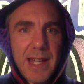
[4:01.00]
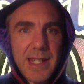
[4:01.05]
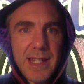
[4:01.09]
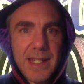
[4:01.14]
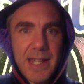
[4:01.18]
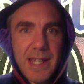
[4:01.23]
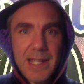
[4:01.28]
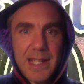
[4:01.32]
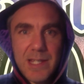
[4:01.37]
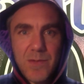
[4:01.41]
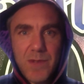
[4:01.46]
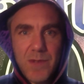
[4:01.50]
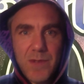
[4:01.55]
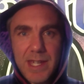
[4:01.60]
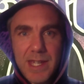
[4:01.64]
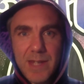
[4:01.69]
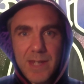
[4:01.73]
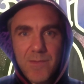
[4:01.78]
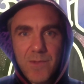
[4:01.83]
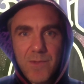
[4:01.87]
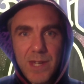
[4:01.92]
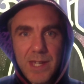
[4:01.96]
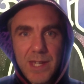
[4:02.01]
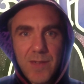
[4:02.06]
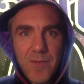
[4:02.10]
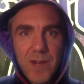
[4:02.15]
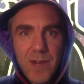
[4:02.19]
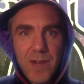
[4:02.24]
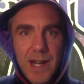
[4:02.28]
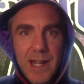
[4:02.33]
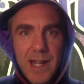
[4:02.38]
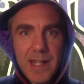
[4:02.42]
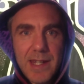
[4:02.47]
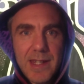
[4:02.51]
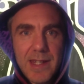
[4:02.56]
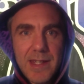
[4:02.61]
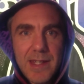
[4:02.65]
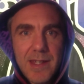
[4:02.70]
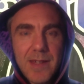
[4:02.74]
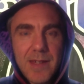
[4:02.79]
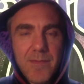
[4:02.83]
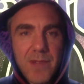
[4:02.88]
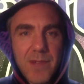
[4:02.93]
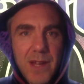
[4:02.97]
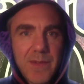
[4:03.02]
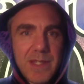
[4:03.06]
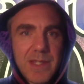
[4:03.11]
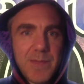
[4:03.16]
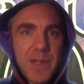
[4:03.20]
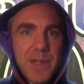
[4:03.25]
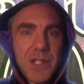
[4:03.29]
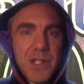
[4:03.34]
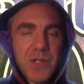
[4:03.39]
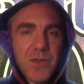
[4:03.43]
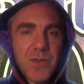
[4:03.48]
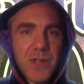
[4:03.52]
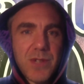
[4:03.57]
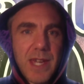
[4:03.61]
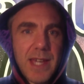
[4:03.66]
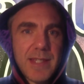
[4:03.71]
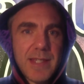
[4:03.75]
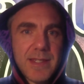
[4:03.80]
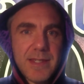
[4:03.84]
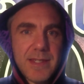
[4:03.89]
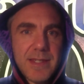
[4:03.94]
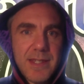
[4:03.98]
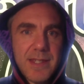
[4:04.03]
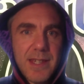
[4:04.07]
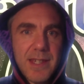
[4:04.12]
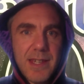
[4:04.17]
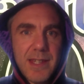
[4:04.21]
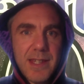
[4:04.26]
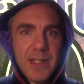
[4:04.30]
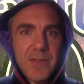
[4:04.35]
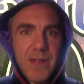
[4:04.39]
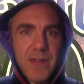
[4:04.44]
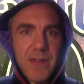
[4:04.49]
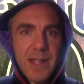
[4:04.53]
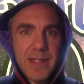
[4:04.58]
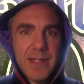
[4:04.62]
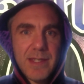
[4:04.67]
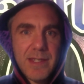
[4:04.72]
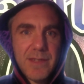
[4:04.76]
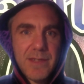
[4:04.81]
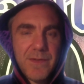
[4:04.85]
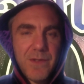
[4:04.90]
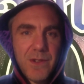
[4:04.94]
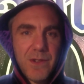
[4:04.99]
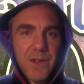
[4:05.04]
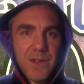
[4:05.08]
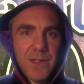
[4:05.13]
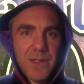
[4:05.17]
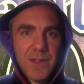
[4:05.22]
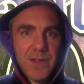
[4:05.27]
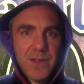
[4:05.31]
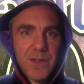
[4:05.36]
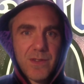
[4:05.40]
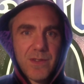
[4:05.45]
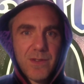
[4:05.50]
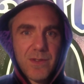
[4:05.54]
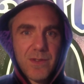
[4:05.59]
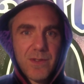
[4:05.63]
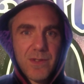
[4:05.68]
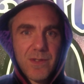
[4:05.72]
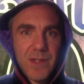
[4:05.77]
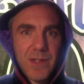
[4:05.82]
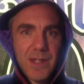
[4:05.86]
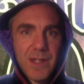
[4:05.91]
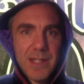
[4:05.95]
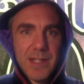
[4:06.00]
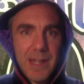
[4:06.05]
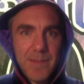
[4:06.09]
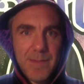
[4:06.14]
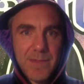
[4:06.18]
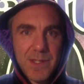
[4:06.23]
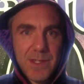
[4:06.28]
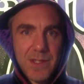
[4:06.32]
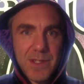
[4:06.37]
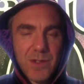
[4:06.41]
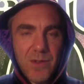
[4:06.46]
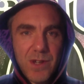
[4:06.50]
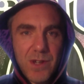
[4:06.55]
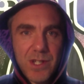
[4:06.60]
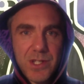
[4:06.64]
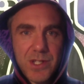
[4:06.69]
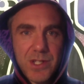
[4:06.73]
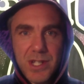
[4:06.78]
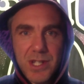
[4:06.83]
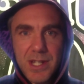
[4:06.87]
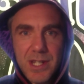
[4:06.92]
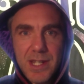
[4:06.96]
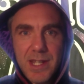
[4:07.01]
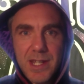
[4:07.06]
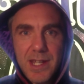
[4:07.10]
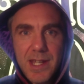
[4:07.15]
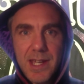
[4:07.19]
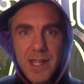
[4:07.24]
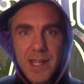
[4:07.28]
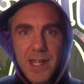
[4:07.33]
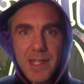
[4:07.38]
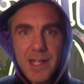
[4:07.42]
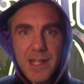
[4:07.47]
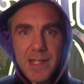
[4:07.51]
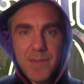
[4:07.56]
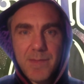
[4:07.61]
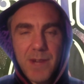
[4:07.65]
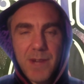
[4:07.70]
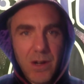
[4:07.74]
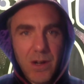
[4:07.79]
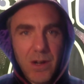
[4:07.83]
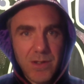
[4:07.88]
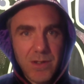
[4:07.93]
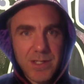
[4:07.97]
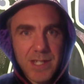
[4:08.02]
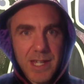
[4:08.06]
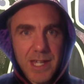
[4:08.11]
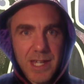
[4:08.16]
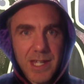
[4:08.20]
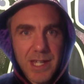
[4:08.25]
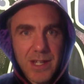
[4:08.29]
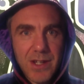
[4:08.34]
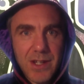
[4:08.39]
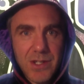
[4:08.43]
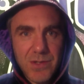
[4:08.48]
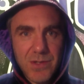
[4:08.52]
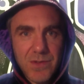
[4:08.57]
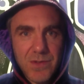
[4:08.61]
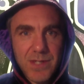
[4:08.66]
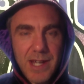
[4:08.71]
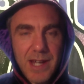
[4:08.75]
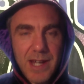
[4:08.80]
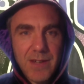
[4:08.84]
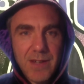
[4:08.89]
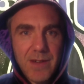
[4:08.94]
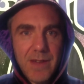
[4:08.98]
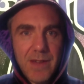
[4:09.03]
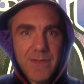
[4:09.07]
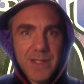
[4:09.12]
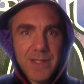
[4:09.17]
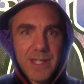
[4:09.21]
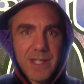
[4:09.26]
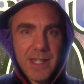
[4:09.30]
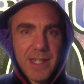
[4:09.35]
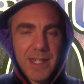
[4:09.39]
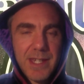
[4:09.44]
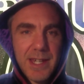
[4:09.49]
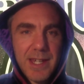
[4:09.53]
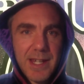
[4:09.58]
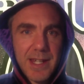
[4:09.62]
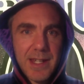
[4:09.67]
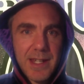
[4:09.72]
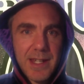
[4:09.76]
next week in week one. But I have a special guest to answer this first attempt at the question. And that's my alter ego, Giuliano Avedikian.